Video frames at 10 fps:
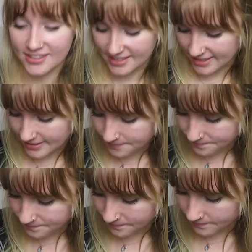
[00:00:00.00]
during the day.
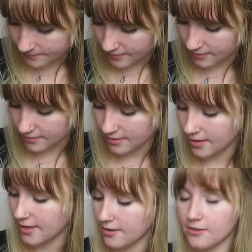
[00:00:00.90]

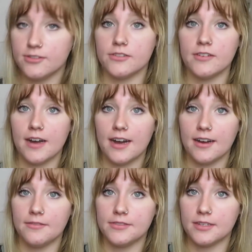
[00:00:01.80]
I also
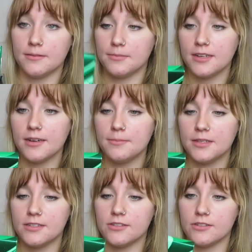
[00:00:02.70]
have some
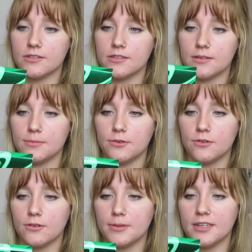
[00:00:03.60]
gum. This is just some
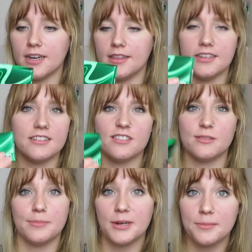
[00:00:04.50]
Orbit, I think it's
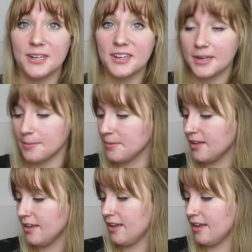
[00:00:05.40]
spearmint gum,